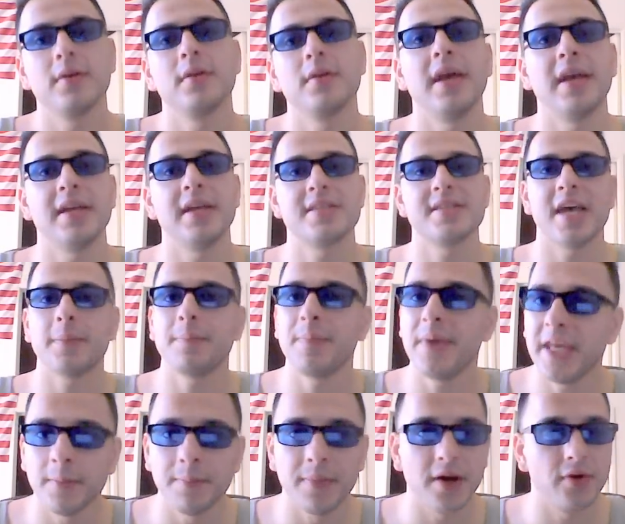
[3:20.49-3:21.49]
Like, it's like
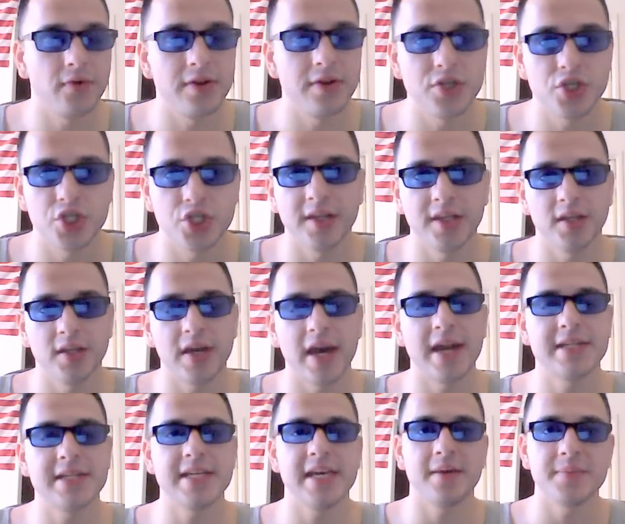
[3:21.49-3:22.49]
peanut butter and jelly. You got
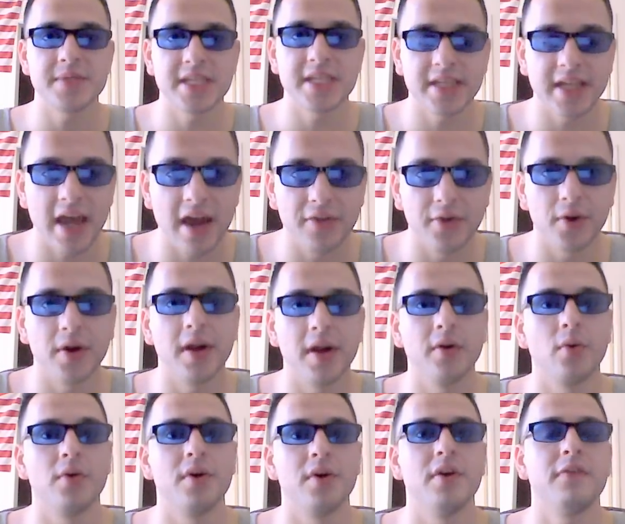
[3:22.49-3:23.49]
to take them together in
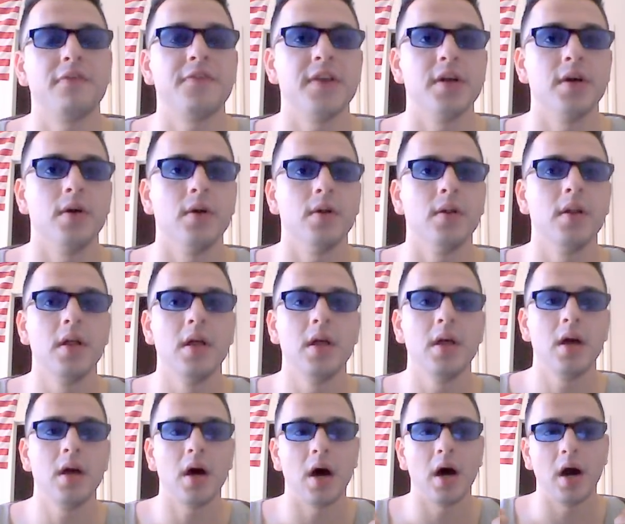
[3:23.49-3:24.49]
order to feel
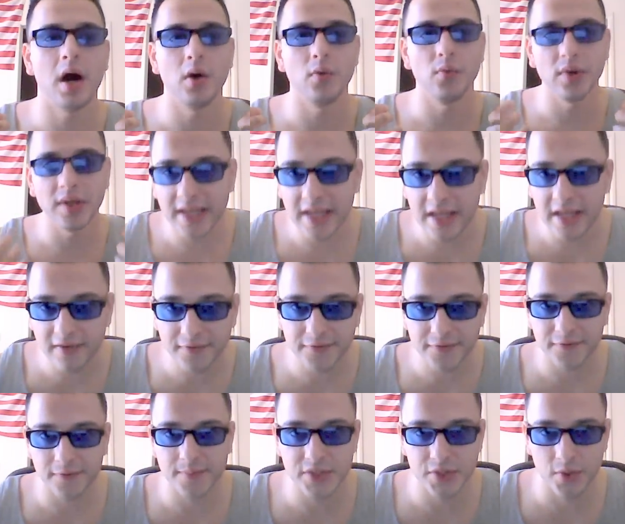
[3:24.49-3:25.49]
relieved
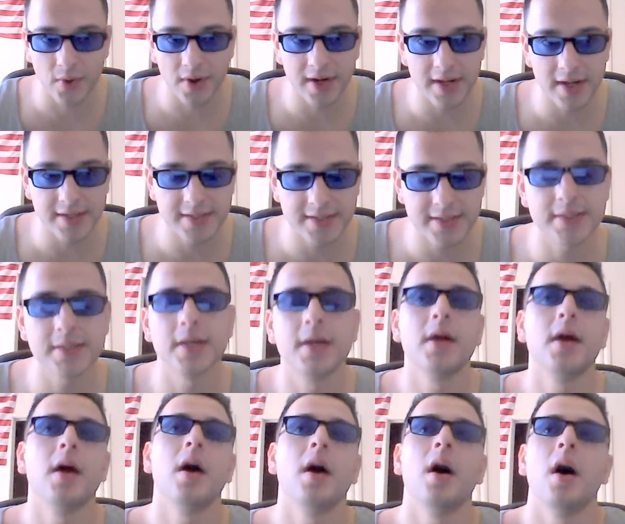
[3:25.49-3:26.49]
from soreness.
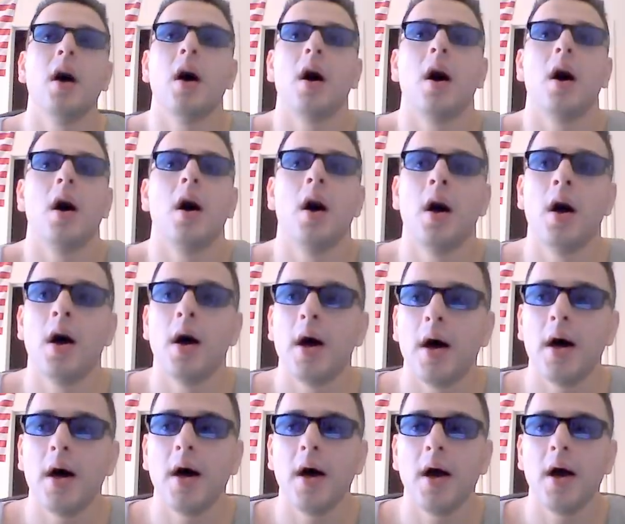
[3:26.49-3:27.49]

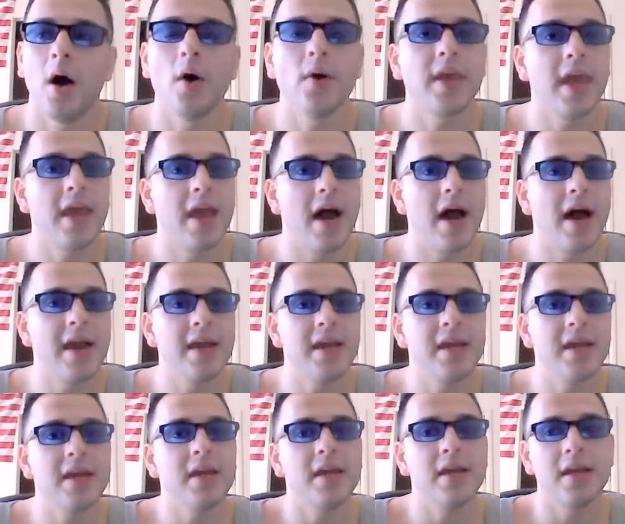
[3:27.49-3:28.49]
Okay,
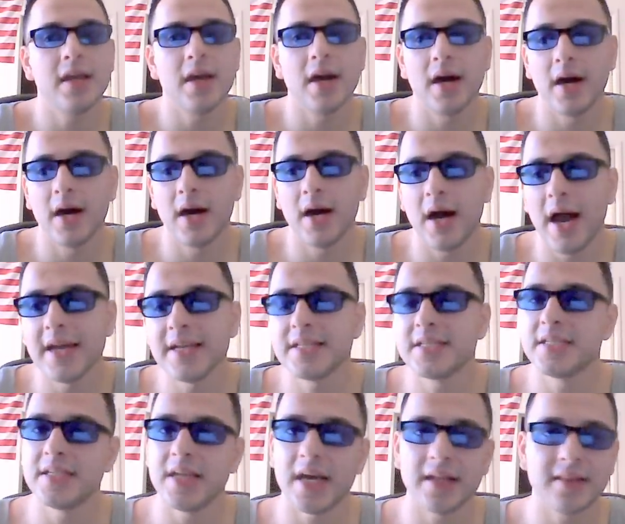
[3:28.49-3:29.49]

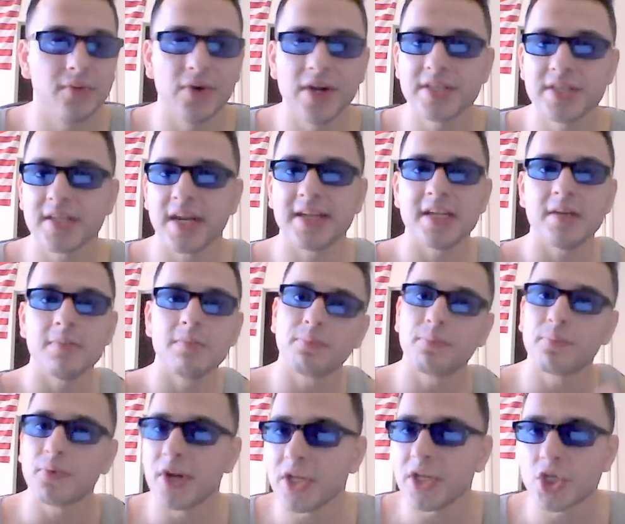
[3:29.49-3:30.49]
the reason I didn't
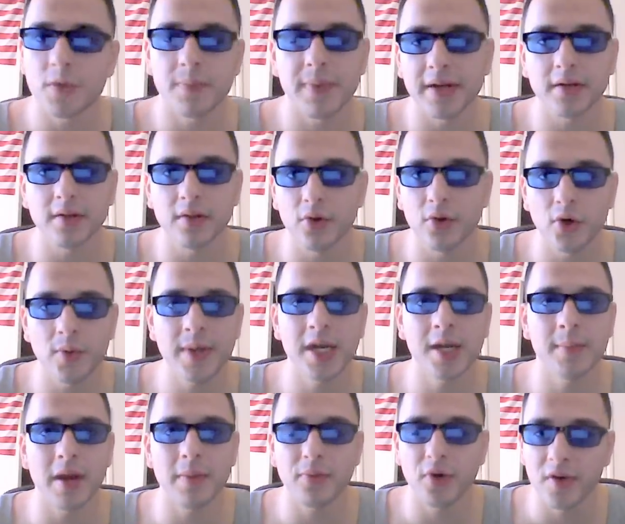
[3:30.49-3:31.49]
preach about glutamine
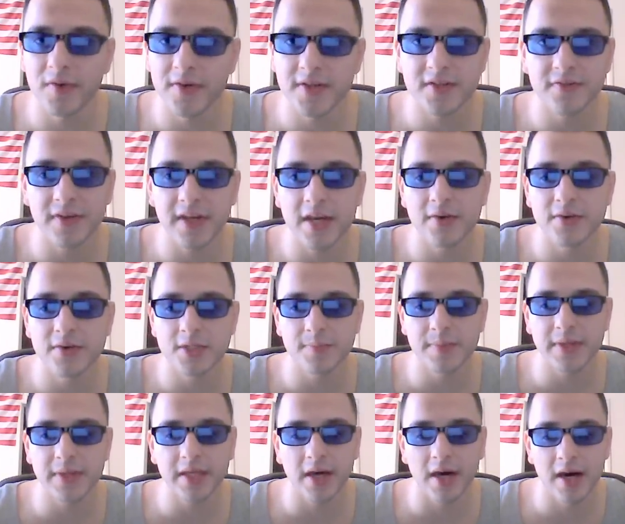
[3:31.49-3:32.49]
in my previous video is
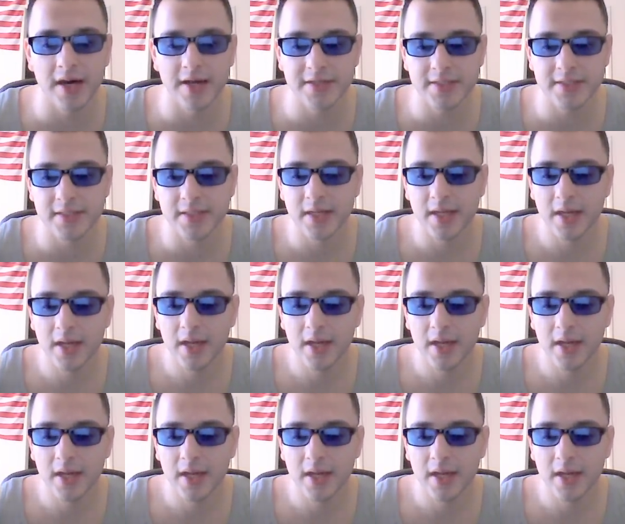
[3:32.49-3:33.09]
because,